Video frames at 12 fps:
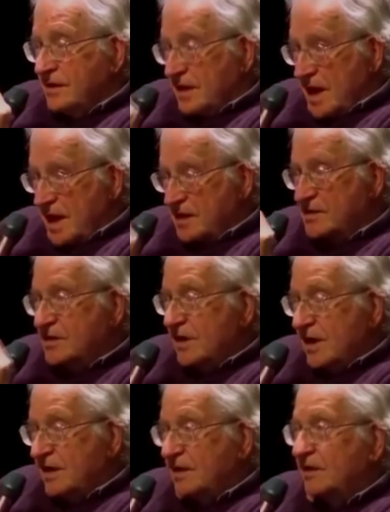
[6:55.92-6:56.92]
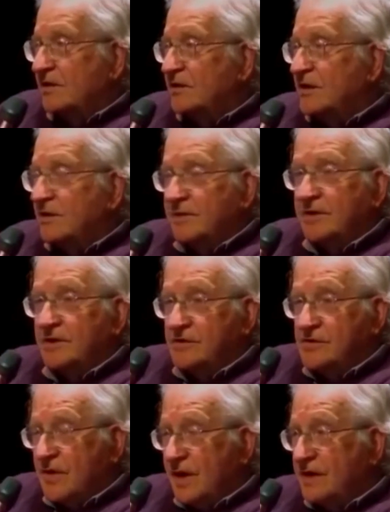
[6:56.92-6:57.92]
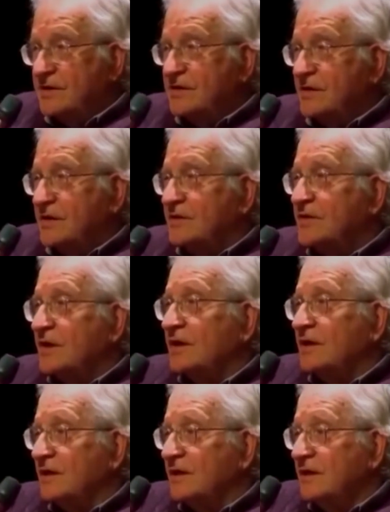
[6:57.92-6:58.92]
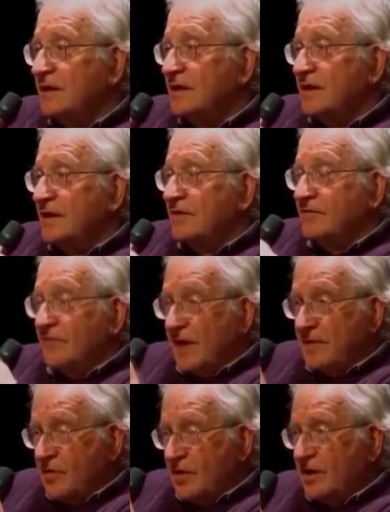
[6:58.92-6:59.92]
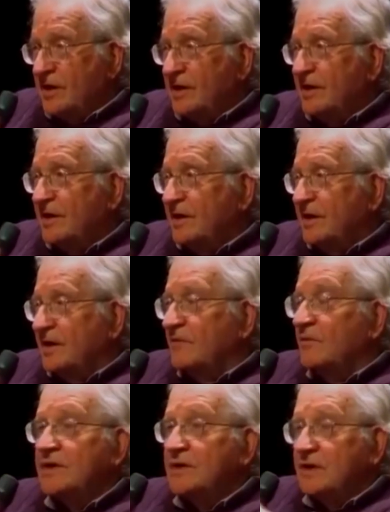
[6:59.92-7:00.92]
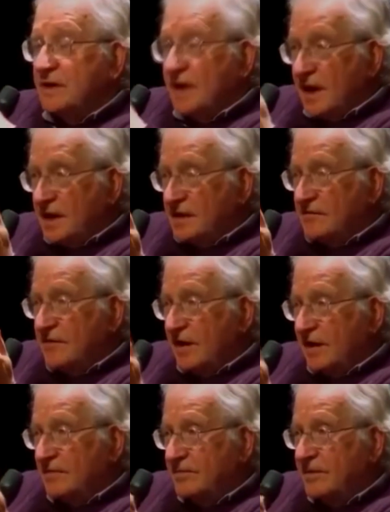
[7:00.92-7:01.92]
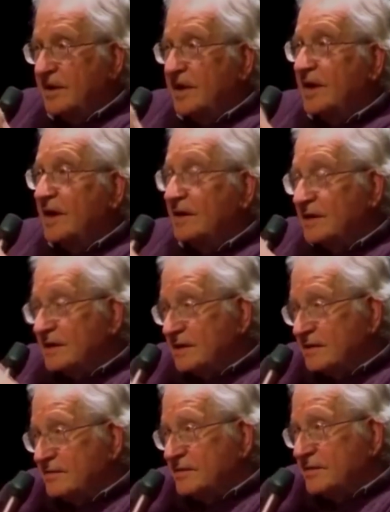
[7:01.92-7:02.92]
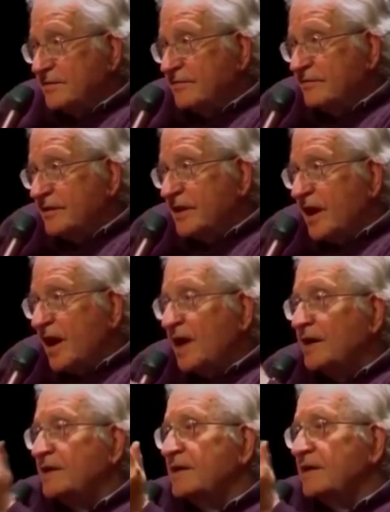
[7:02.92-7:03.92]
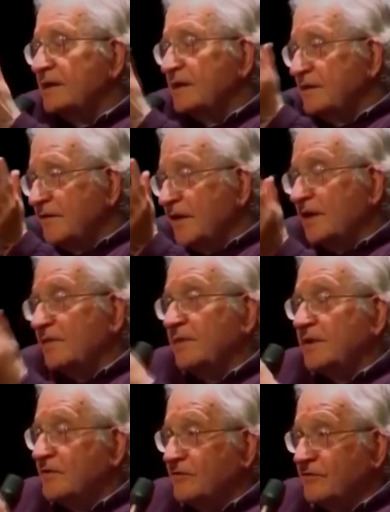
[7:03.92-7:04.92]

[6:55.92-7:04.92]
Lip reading: innate, genetically determined constraints that set the framework in which it can develop, and that sort of guide the development